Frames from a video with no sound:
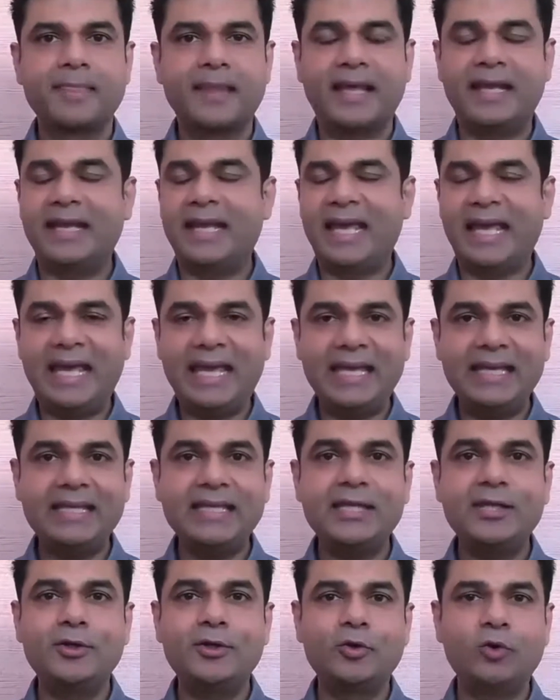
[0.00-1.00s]
And
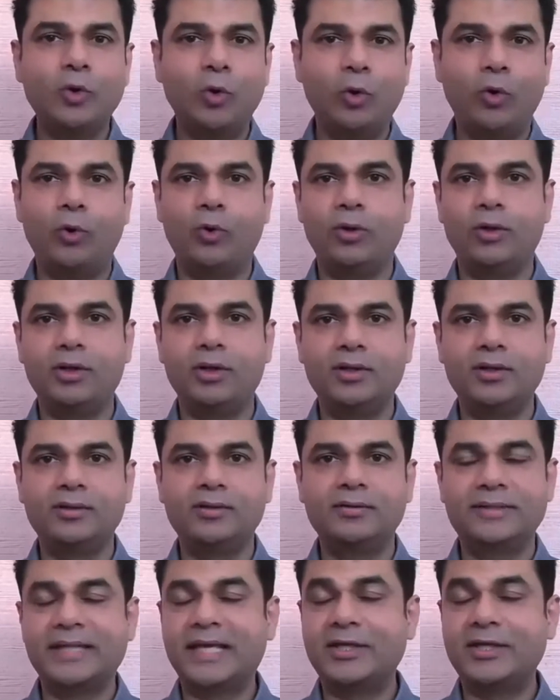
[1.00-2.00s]
any
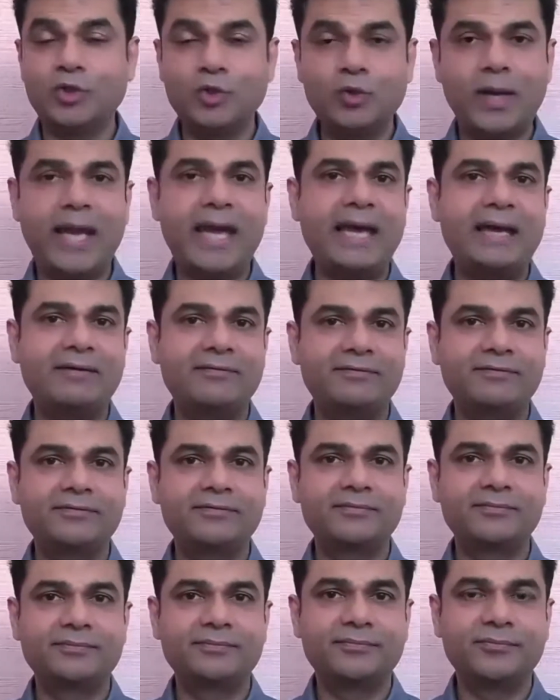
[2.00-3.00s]
goal that you have,
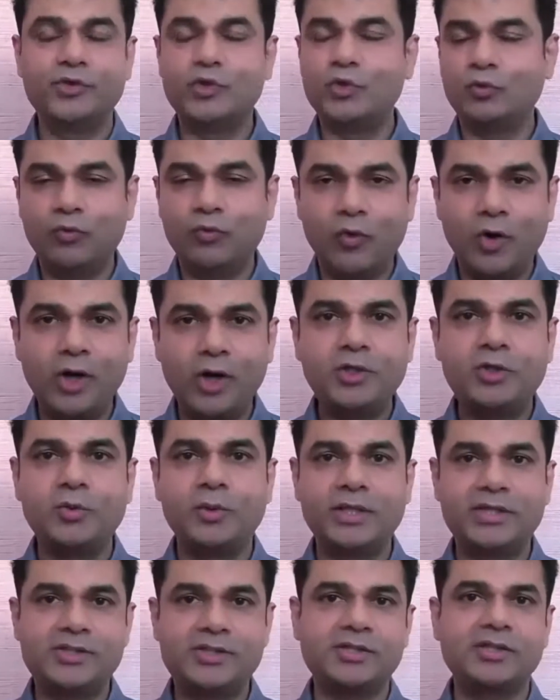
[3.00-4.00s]
you want to
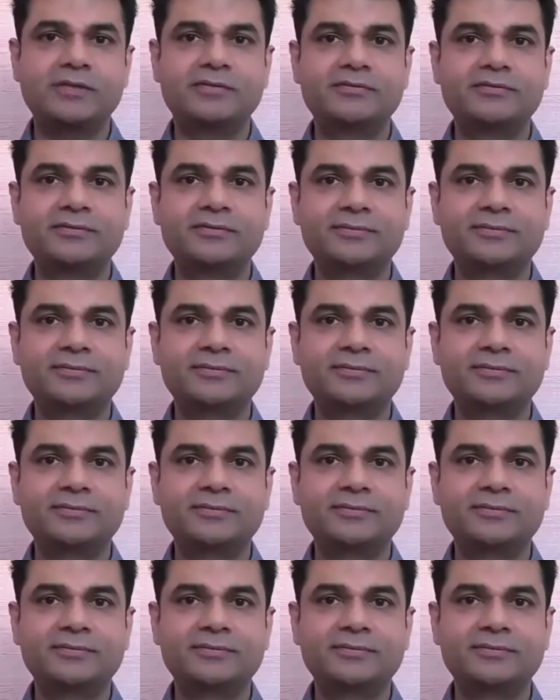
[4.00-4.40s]
achieve,